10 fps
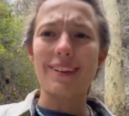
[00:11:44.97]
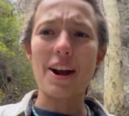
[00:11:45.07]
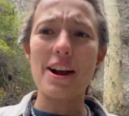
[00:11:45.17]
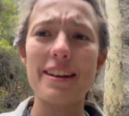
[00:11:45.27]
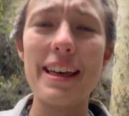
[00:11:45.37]

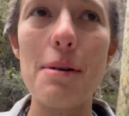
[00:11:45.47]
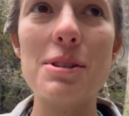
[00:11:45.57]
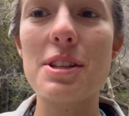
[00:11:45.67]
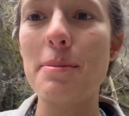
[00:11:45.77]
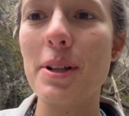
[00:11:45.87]
Alright, that
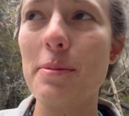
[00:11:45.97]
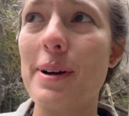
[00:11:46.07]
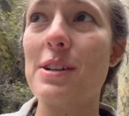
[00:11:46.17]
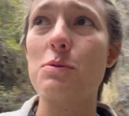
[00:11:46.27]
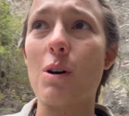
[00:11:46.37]
was the
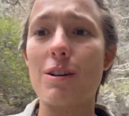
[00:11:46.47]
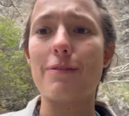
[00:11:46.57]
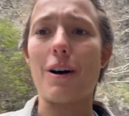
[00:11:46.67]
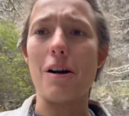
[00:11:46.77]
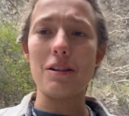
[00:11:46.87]
Millomeris
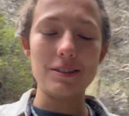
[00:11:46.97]
waterfall.